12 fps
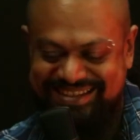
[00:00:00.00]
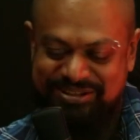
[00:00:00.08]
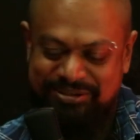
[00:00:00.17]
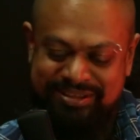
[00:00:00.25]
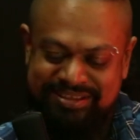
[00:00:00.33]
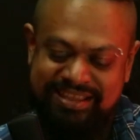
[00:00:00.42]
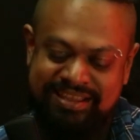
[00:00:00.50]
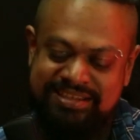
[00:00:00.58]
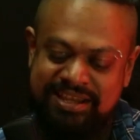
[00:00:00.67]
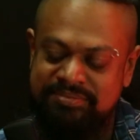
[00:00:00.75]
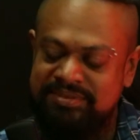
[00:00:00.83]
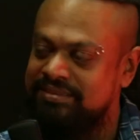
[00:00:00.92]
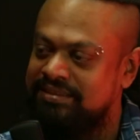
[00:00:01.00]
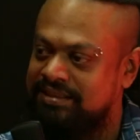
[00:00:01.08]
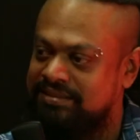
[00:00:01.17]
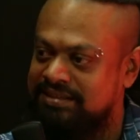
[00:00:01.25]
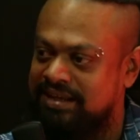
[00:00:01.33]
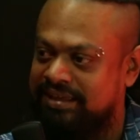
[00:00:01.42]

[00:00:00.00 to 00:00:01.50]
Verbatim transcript: So it, it's something that's like